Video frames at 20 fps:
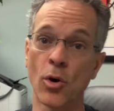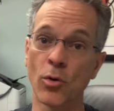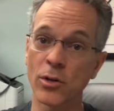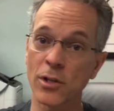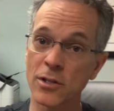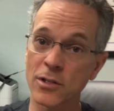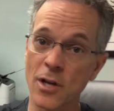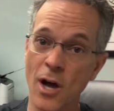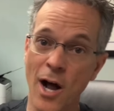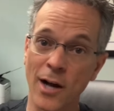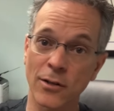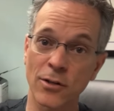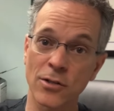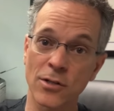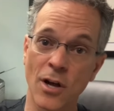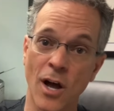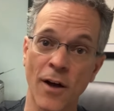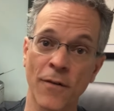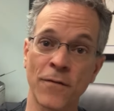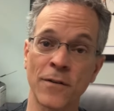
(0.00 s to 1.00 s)
into the doctor's
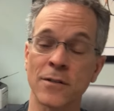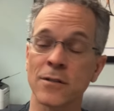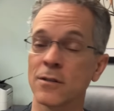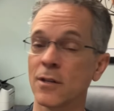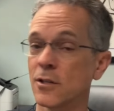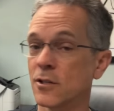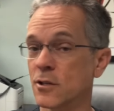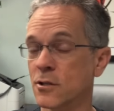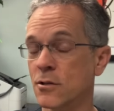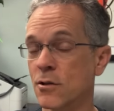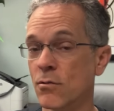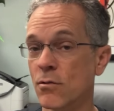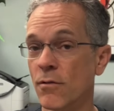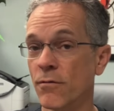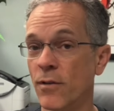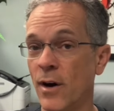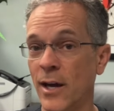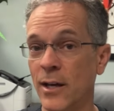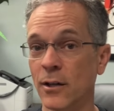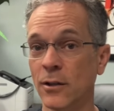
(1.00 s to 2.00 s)
office and they just do the
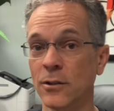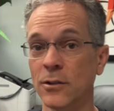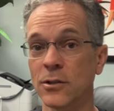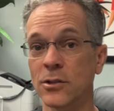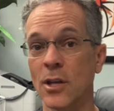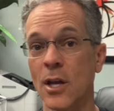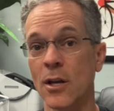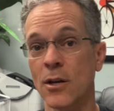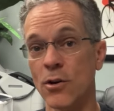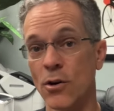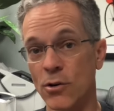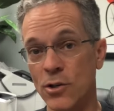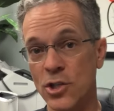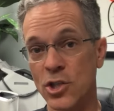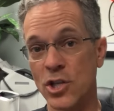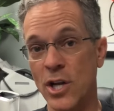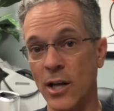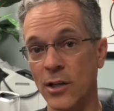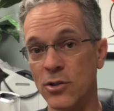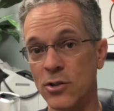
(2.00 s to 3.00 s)
vitals, nurse
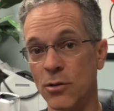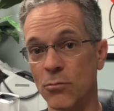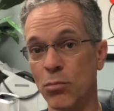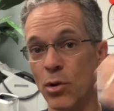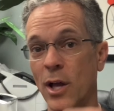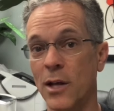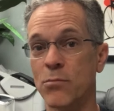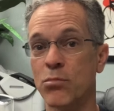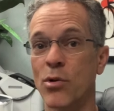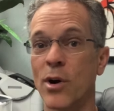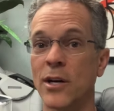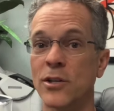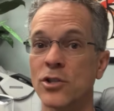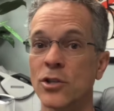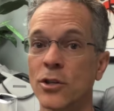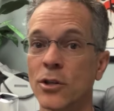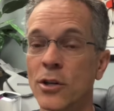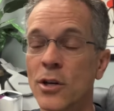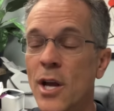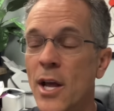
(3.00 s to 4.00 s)
checks your blood
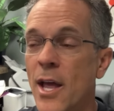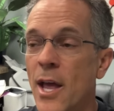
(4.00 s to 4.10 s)
pressure,